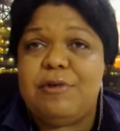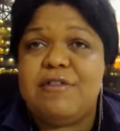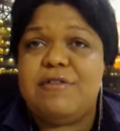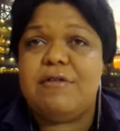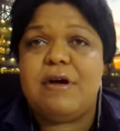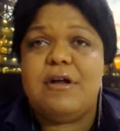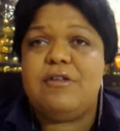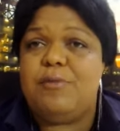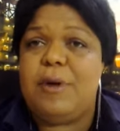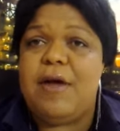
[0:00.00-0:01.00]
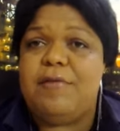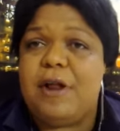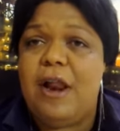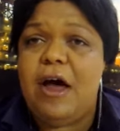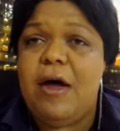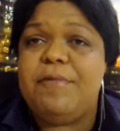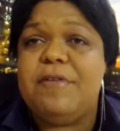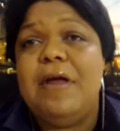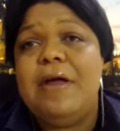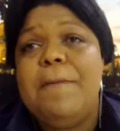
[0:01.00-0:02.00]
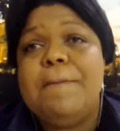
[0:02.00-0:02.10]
restaurants. How many languages clubs. are